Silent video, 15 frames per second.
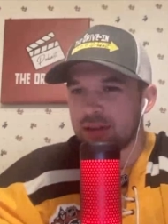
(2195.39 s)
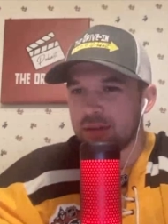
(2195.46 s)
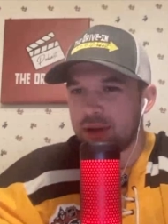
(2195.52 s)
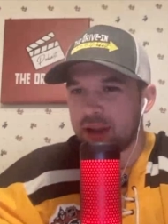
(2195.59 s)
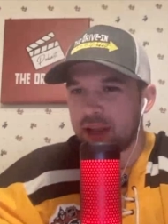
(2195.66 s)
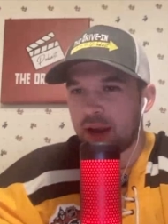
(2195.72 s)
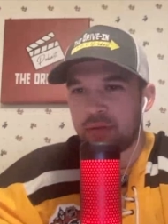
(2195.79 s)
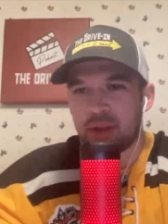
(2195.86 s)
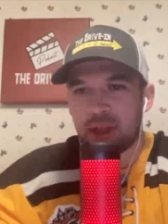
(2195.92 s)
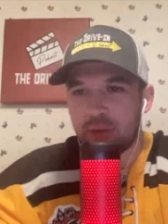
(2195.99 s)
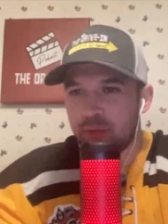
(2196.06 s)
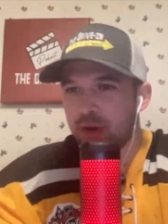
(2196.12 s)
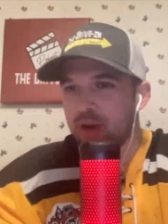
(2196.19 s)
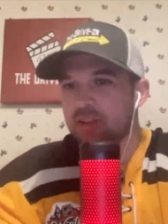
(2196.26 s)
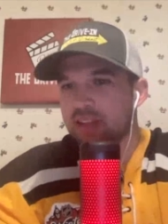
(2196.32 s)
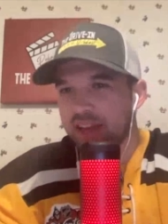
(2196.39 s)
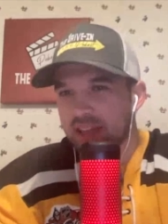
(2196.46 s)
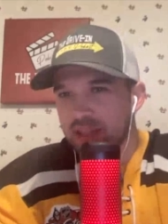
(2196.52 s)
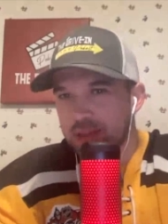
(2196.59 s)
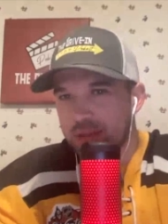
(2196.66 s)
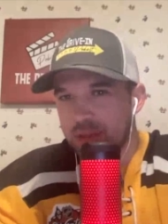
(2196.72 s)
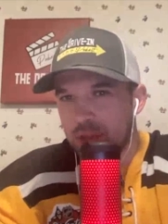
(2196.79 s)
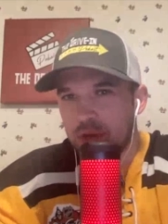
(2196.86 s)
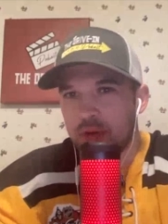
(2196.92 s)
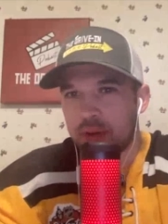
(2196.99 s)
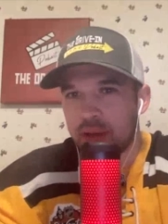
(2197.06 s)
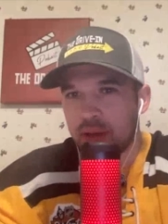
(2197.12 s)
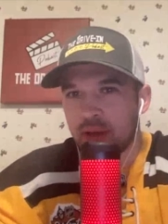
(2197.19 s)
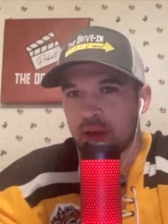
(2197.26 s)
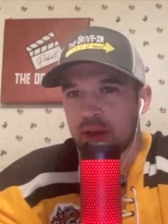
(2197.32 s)
right everything Vault-Tec is
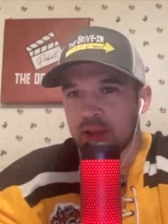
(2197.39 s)
doing.